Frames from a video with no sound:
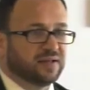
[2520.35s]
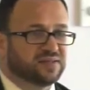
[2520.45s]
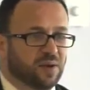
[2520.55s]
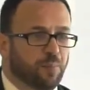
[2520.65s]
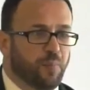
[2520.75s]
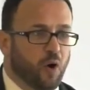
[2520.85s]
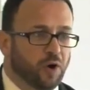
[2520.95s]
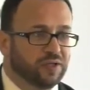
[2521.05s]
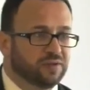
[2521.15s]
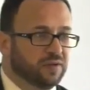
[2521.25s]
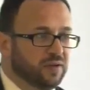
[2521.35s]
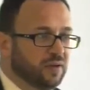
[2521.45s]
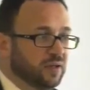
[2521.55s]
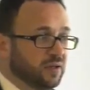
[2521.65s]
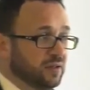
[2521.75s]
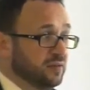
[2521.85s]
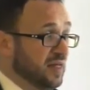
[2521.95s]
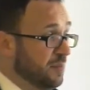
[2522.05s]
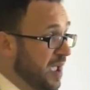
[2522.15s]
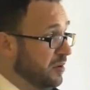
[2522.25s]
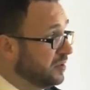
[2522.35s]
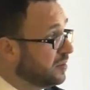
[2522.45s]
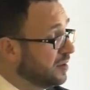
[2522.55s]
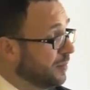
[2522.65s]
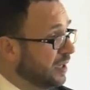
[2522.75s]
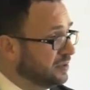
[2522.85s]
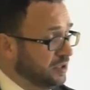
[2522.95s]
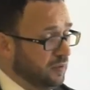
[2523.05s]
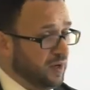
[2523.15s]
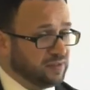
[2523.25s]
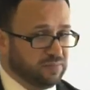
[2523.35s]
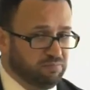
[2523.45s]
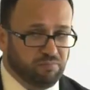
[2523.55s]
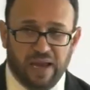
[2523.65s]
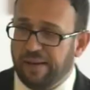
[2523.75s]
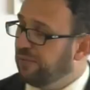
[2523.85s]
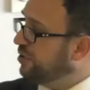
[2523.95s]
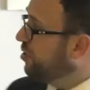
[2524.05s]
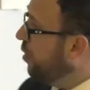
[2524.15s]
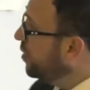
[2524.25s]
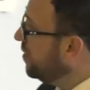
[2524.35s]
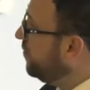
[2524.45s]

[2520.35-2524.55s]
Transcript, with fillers: at some point, then maybe you'd think about, you know what, maybe I would go with the